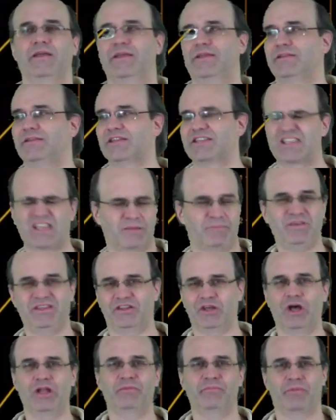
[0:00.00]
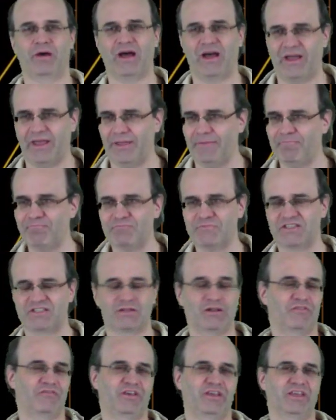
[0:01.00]
This can be done by
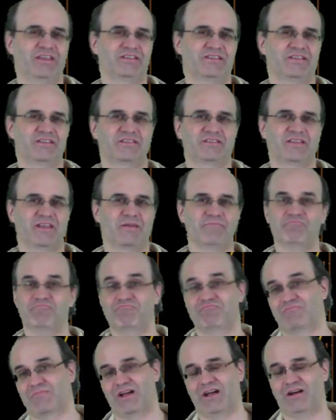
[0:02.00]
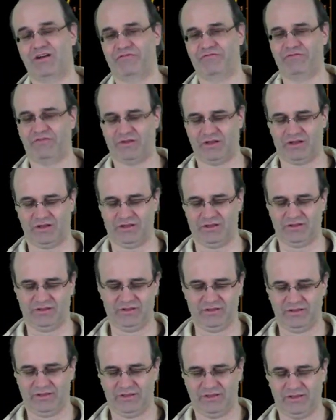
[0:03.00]
solving a system of
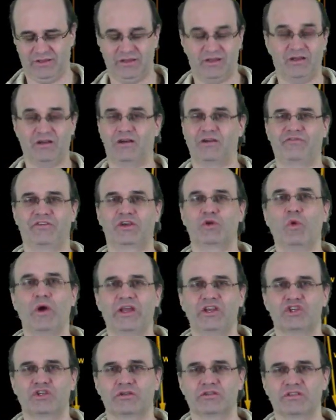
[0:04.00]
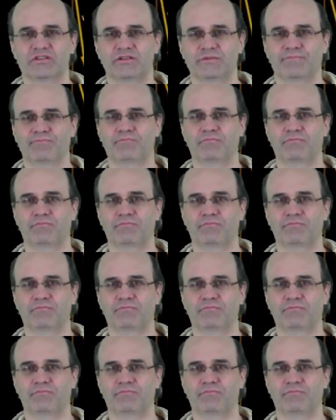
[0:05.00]
equations.